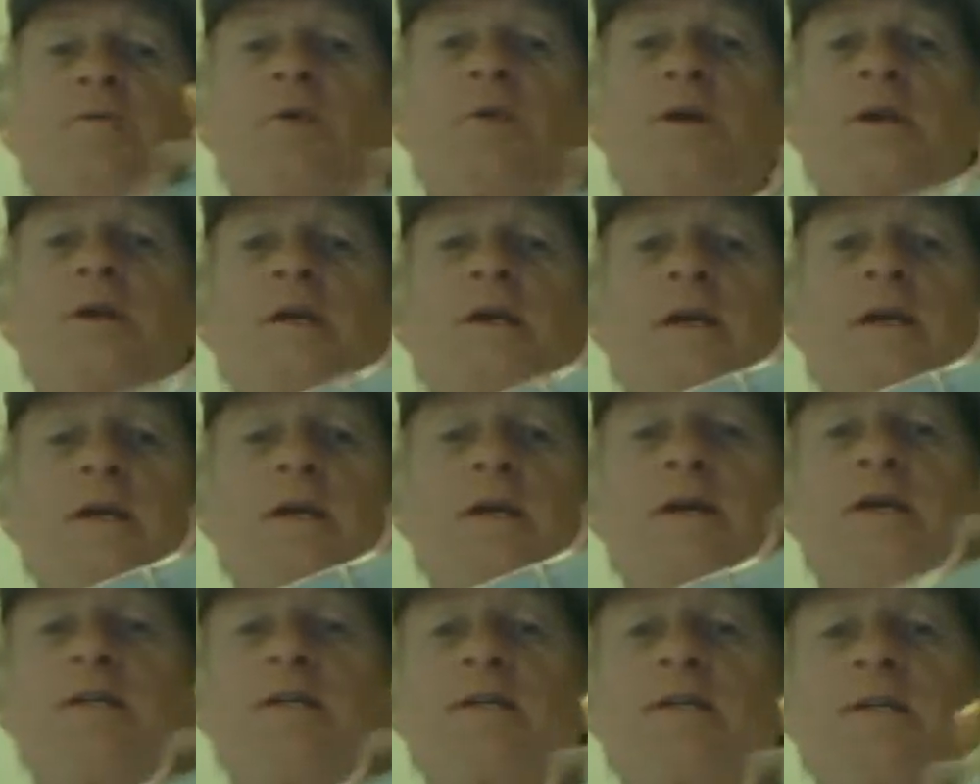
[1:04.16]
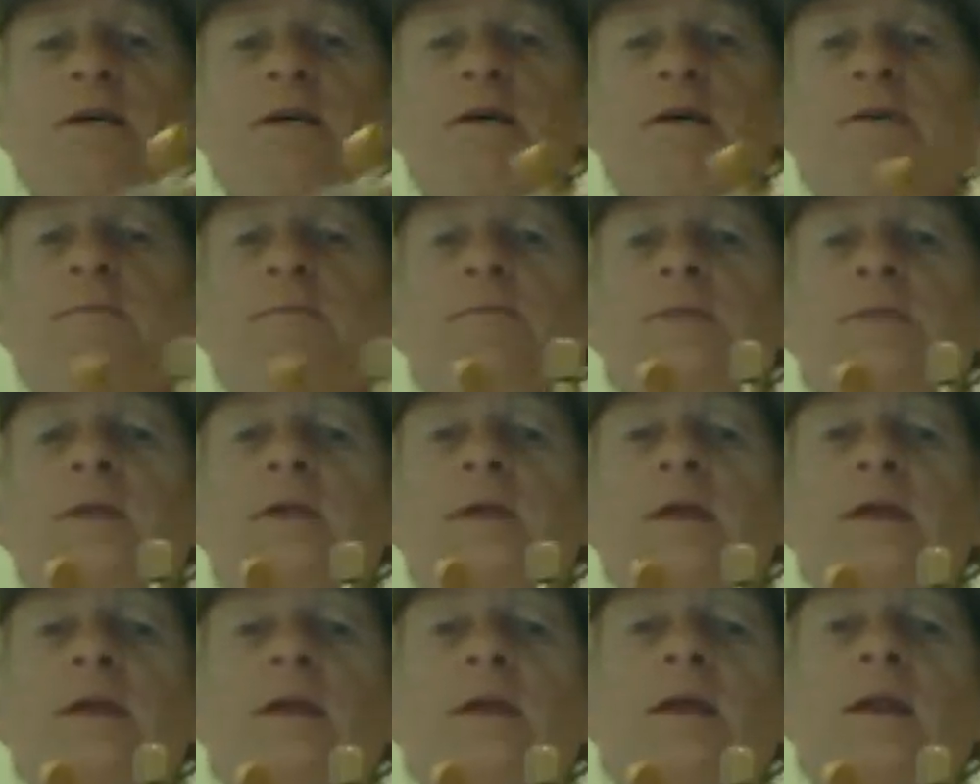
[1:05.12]
one is
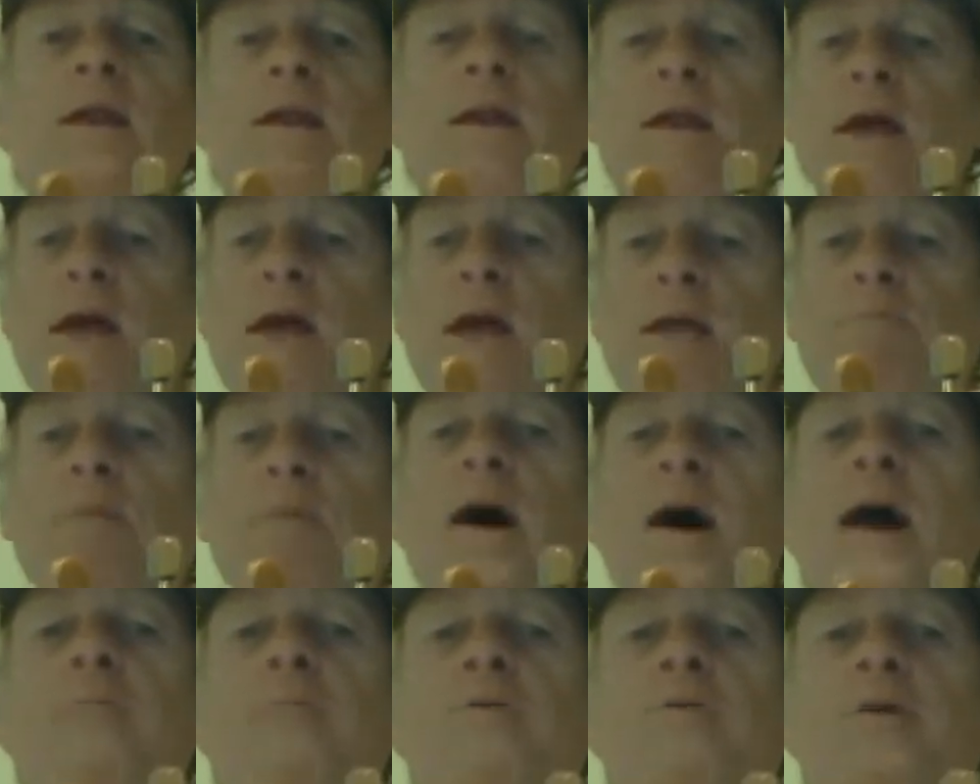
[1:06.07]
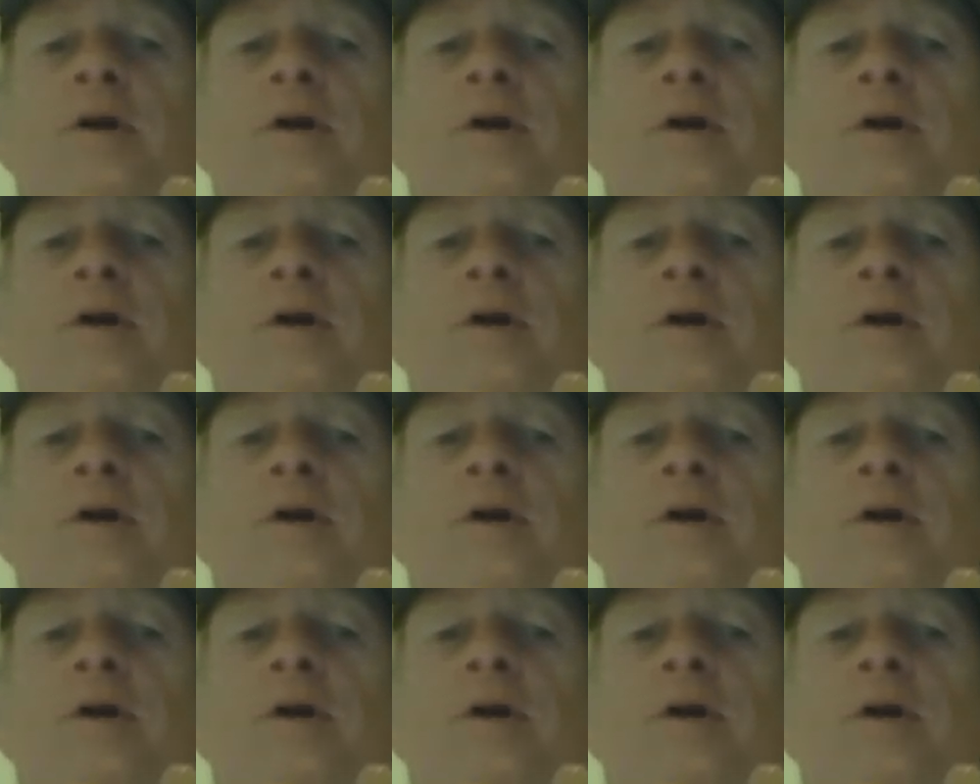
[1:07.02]
a poplar